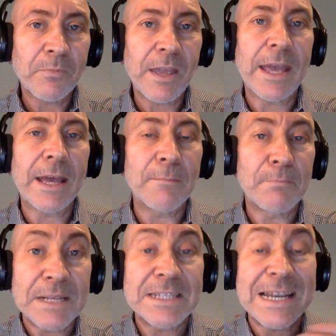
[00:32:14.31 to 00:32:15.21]
and
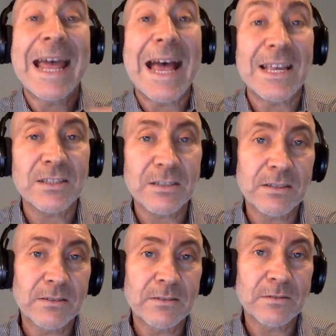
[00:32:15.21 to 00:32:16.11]
bids and
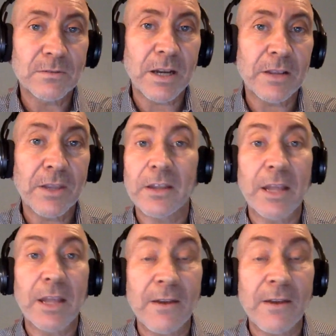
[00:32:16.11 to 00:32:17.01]
asks, right?
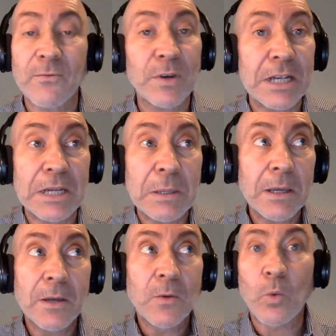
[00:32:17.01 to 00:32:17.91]
That
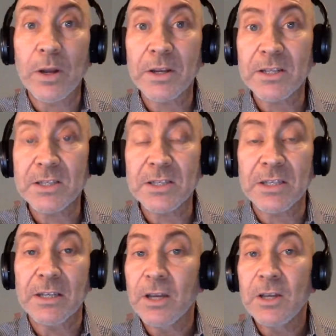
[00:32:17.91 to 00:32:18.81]
everyone can
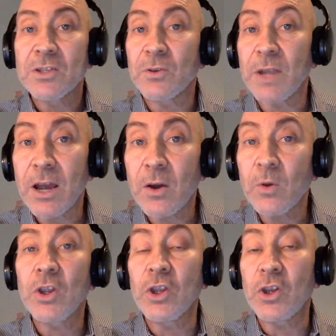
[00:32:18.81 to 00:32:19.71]
see. So
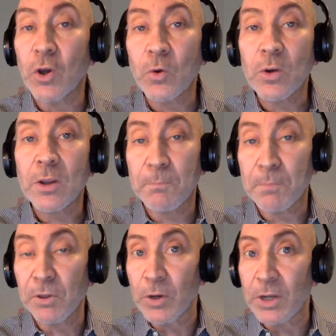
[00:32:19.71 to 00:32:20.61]
now you don't
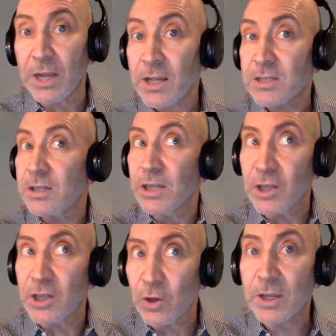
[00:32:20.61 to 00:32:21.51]
Poloniex, you
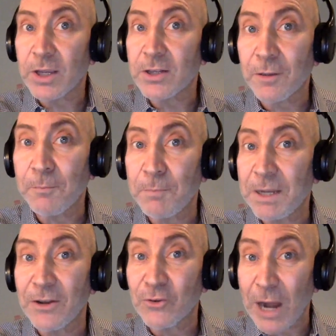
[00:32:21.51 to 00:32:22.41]
don't get to compete
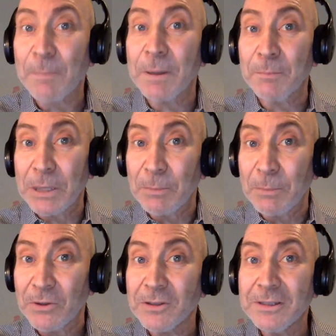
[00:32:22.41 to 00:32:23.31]
on trapping
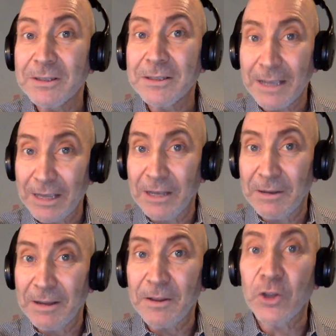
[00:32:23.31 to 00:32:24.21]
people,
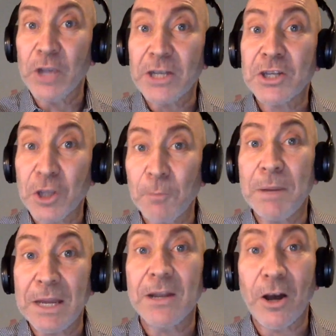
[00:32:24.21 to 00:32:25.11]
and you get to
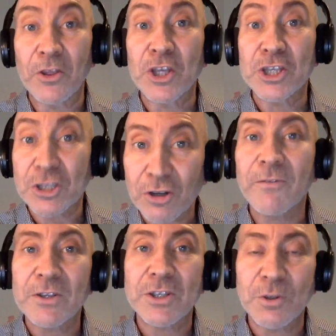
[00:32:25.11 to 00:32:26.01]
compete on the
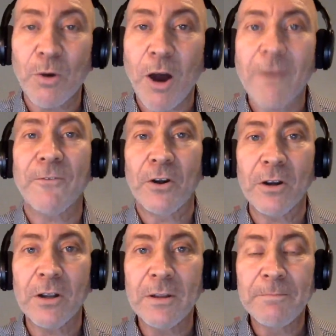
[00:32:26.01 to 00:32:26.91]
service you
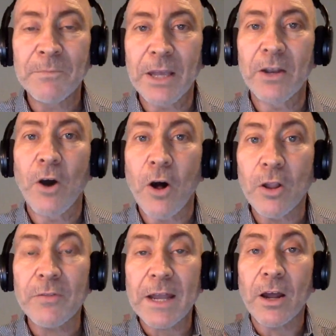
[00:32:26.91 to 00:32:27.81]
offer, and
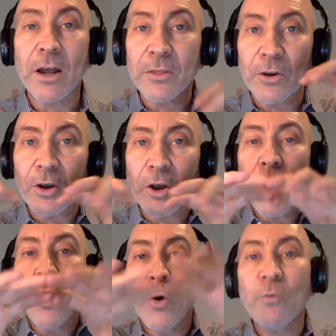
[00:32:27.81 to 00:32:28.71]
all of that other
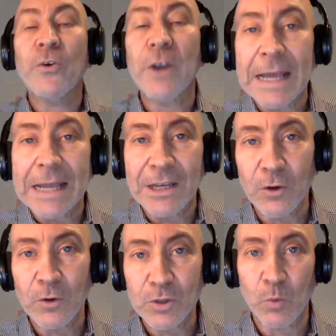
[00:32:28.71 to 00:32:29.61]
overhead
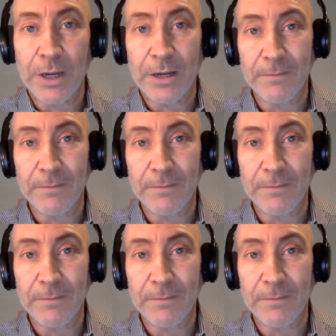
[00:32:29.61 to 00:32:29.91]
goes away,